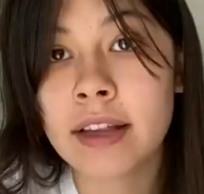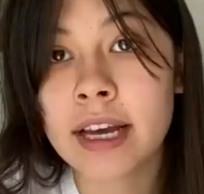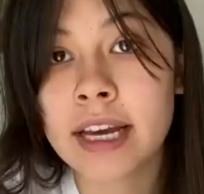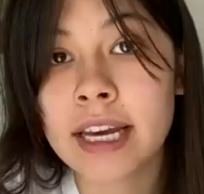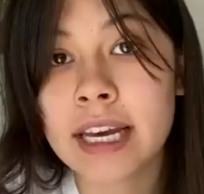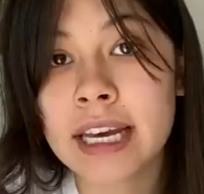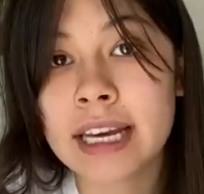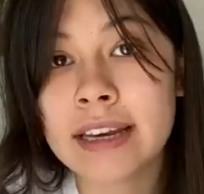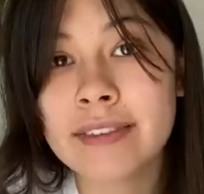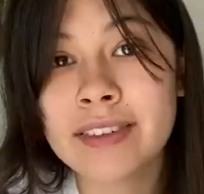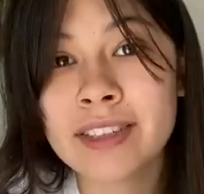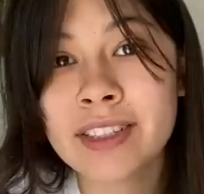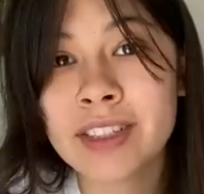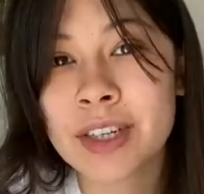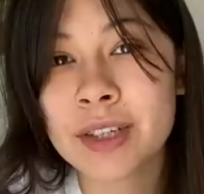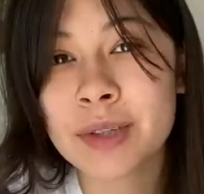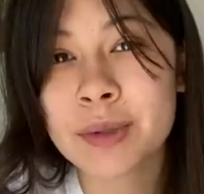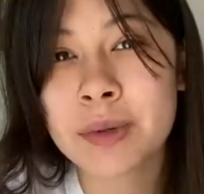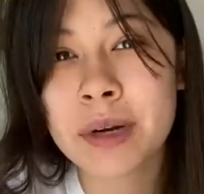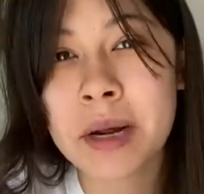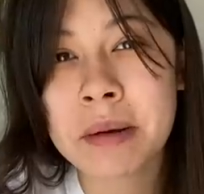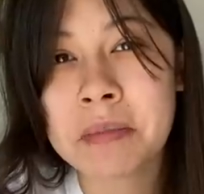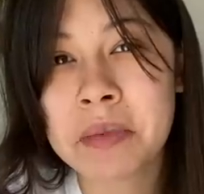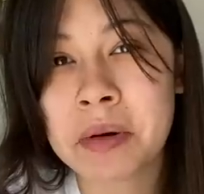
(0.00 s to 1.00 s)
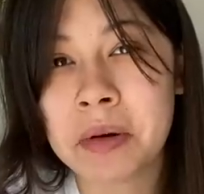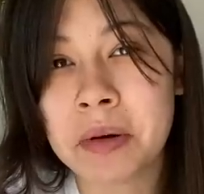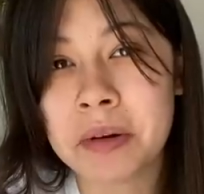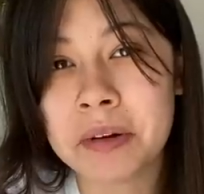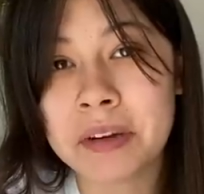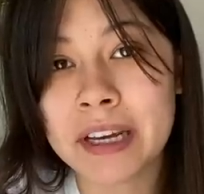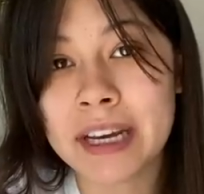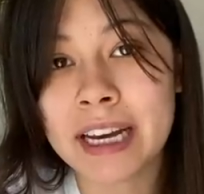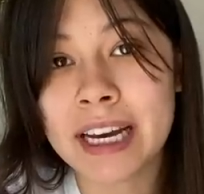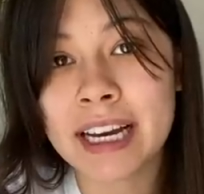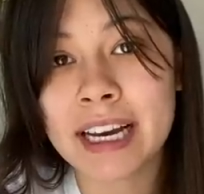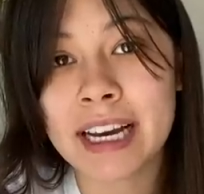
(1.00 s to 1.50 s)
Like even just when I'm
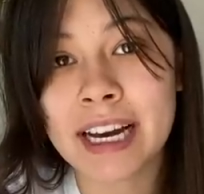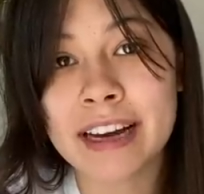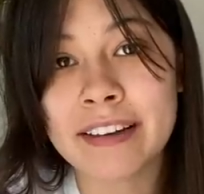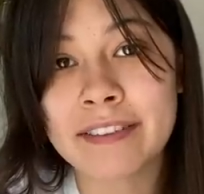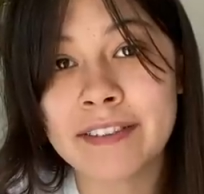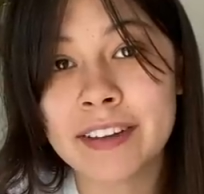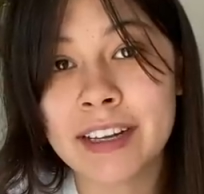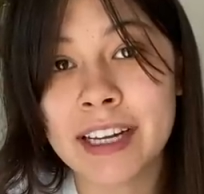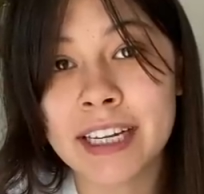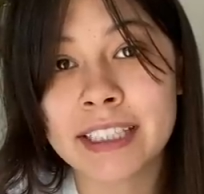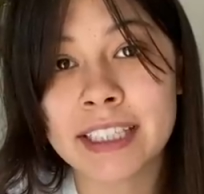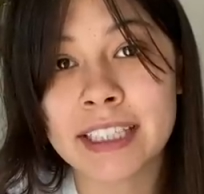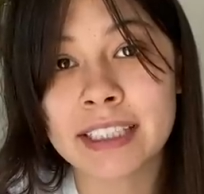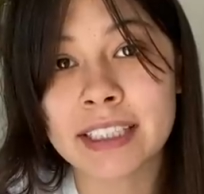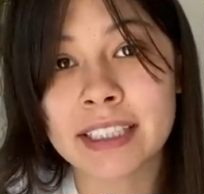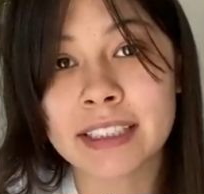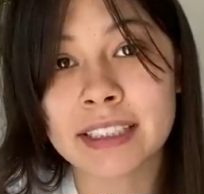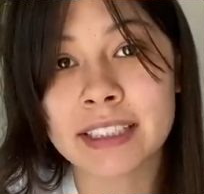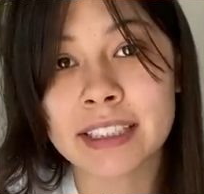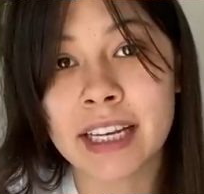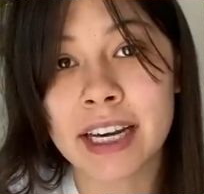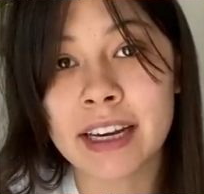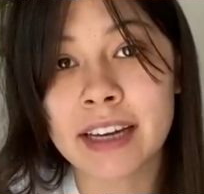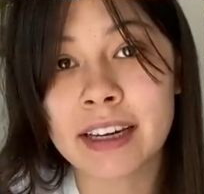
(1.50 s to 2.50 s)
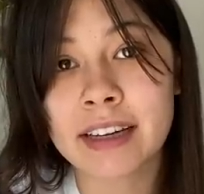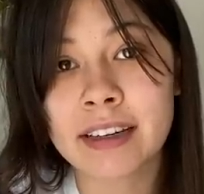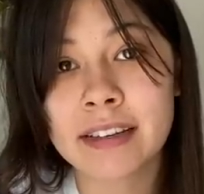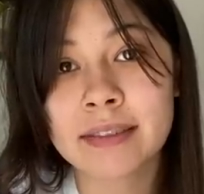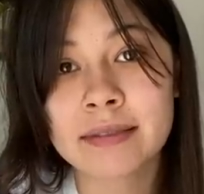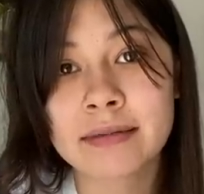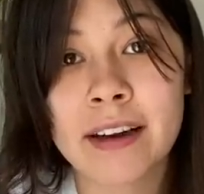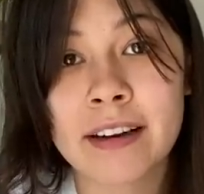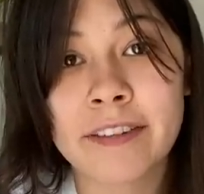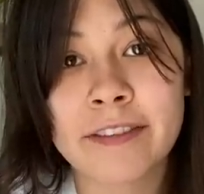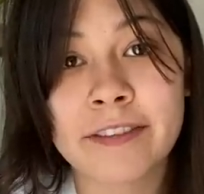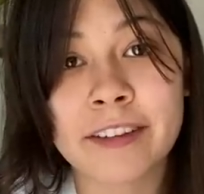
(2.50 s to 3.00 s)
holding it, I feel like this is like
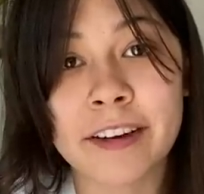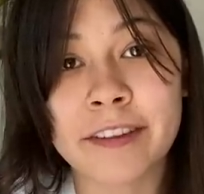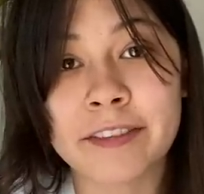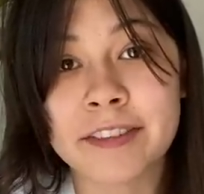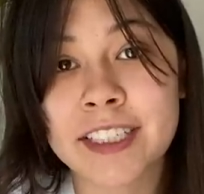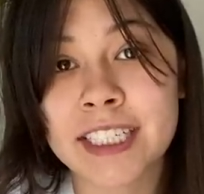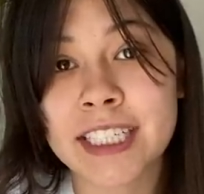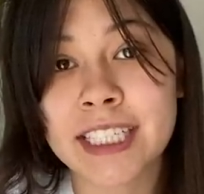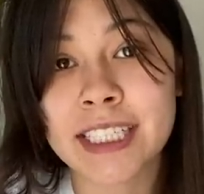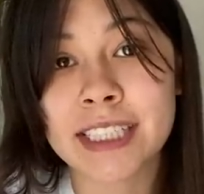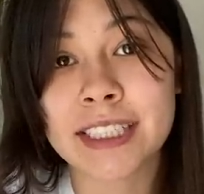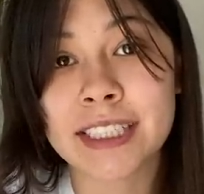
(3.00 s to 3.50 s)
15